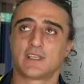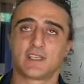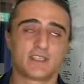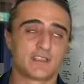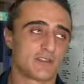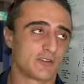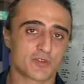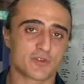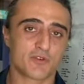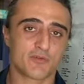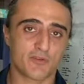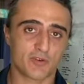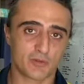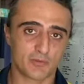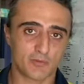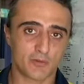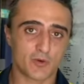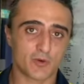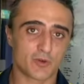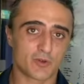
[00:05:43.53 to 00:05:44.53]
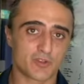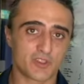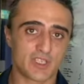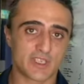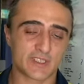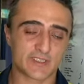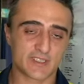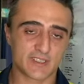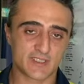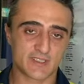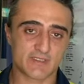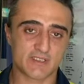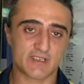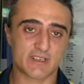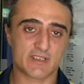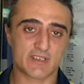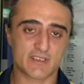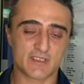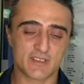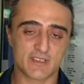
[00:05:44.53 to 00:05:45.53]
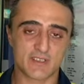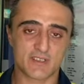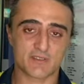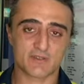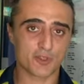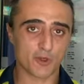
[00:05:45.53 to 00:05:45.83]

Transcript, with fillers: and so from all the other stars